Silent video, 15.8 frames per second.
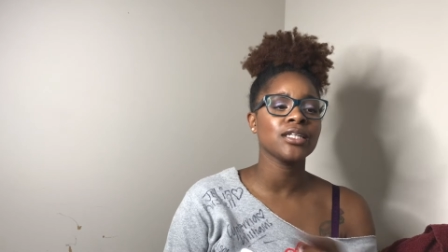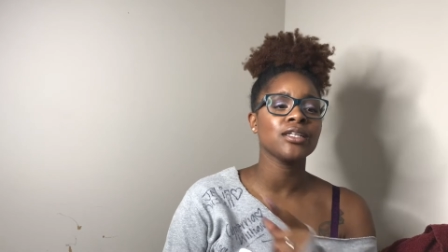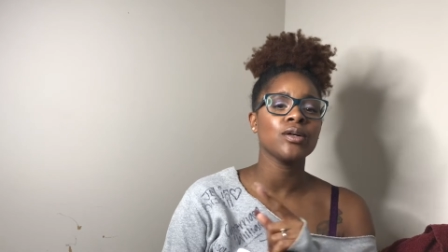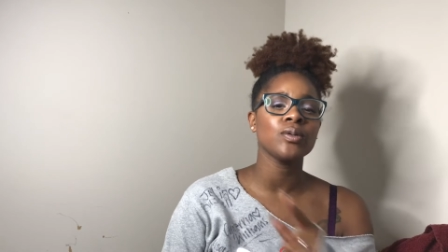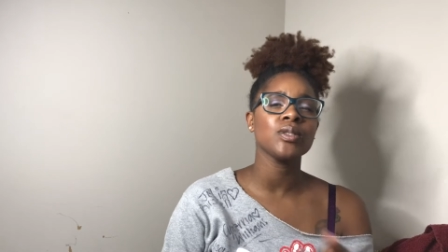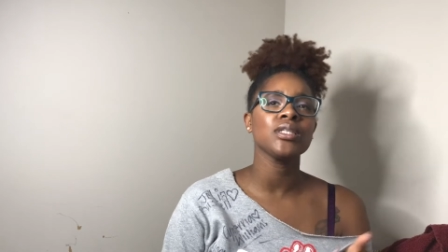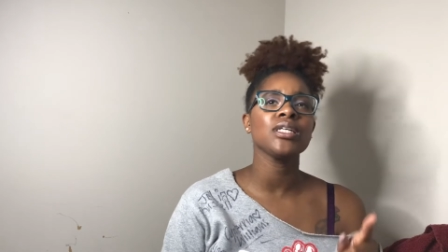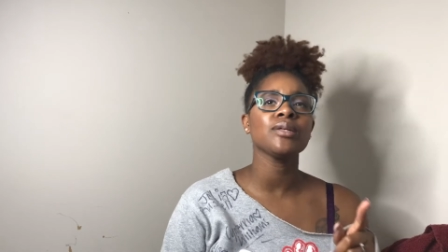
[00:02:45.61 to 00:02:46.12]
The
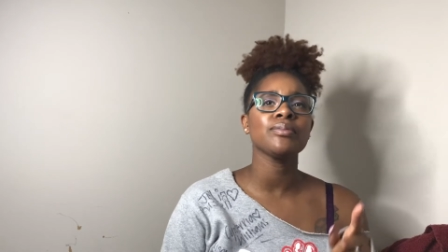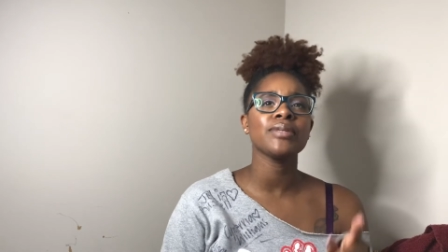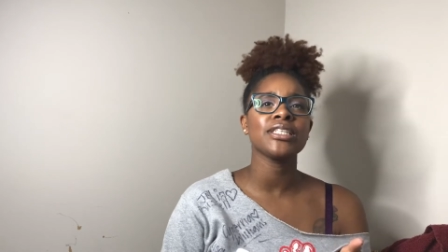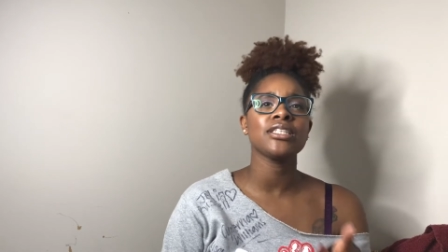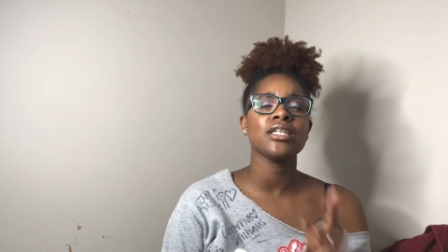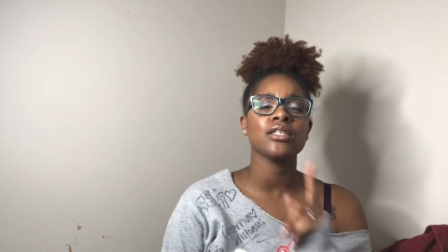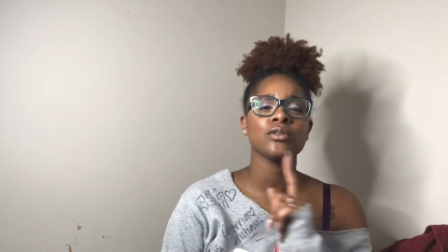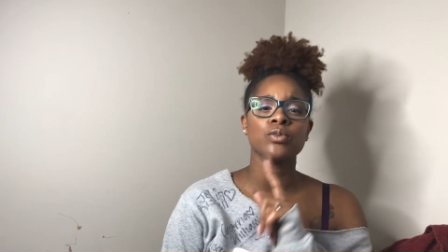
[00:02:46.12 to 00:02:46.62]
only thing
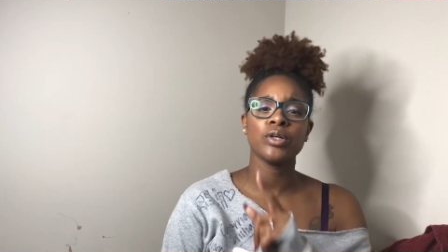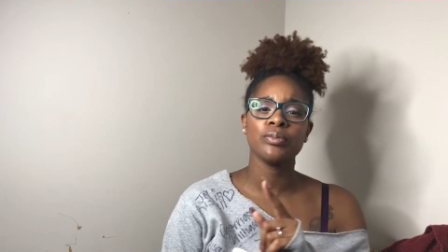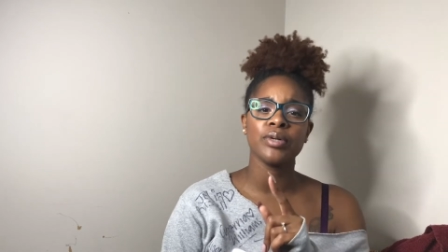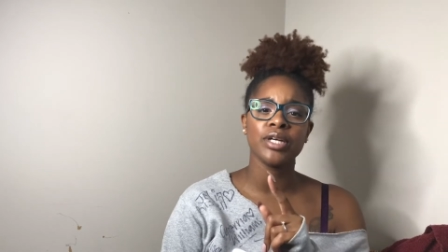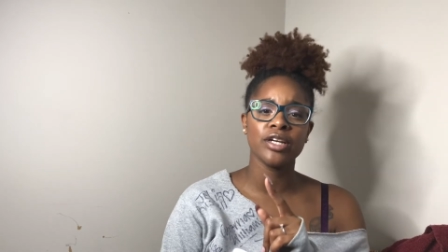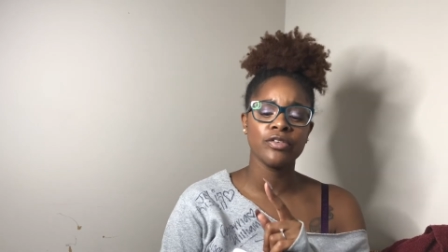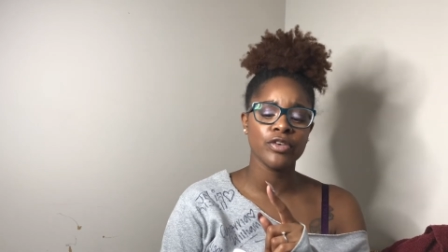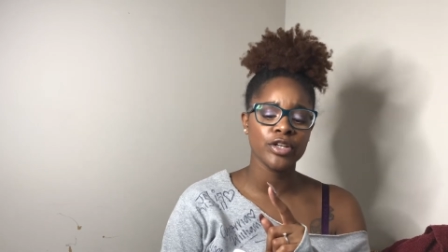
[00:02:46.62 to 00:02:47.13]
missing is one
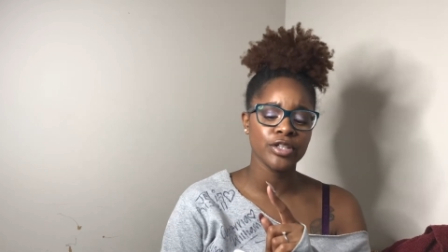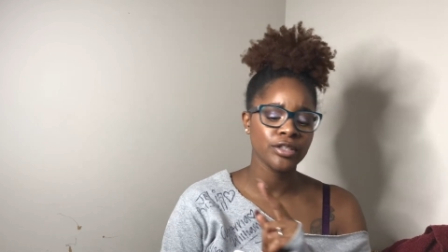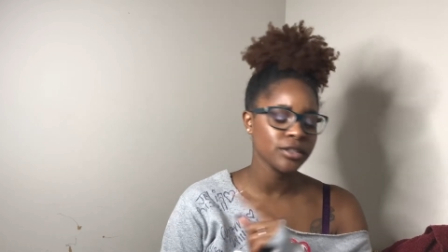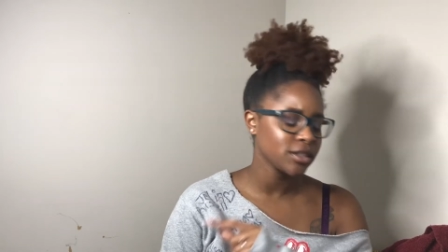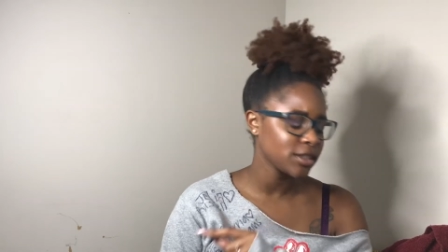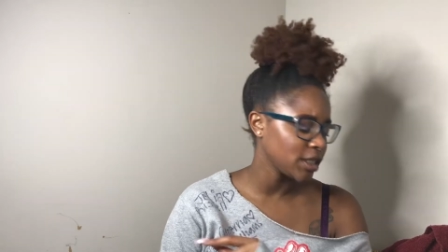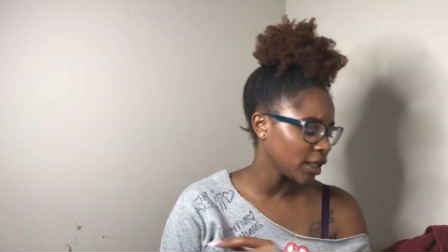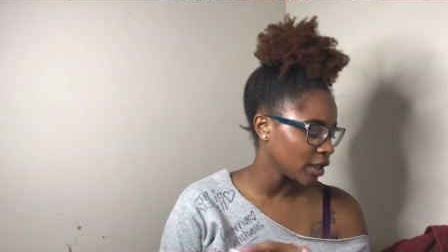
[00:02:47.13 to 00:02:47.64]
pair of her
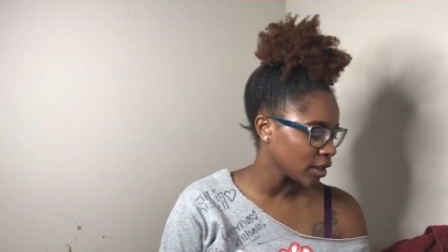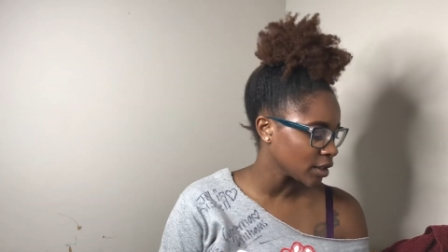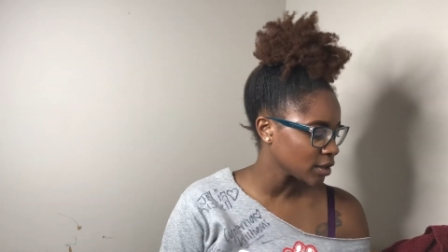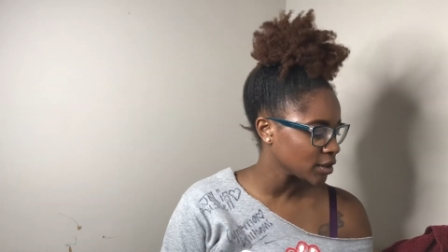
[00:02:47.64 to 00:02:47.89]
sneakers.